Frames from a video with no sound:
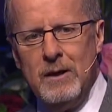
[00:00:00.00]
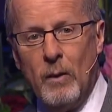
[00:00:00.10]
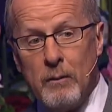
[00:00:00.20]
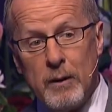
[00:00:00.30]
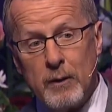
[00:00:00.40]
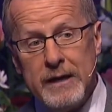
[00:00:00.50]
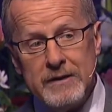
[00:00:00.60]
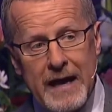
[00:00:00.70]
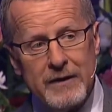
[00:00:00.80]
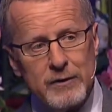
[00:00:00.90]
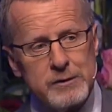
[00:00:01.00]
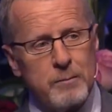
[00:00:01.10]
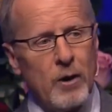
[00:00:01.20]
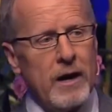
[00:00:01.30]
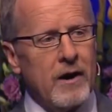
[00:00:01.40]
When we read Daniel's
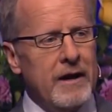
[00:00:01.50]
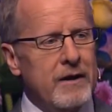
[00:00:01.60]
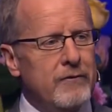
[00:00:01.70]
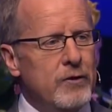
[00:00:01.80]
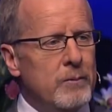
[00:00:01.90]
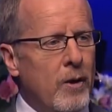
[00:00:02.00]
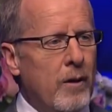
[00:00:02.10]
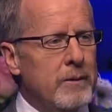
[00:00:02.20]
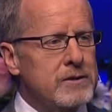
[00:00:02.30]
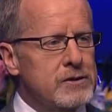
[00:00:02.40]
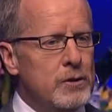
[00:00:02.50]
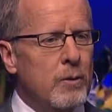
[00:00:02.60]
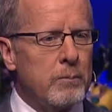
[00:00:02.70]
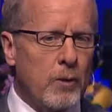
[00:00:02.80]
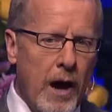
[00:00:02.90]
prayer in a few moments, you
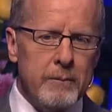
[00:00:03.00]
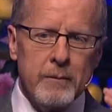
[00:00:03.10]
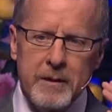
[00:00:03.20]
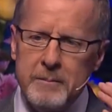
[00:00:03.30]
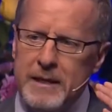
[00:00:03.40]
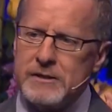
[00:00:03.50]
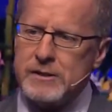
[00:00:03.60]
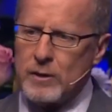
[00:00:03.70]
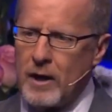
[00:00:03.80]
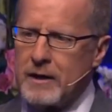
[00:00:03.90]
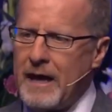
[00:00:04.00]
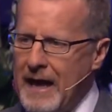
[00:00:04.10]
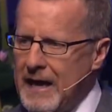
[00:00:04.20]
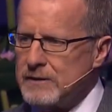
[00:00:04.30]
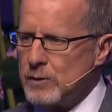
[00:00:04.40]
will probably be struck,
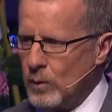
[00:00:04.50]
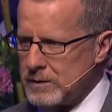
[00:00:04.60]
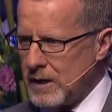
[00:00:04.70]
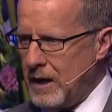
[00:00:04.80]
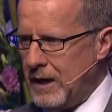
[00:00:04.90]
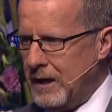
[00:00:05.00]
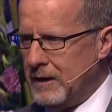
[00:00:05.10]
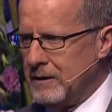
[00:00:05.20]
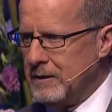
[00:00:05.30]
as was I,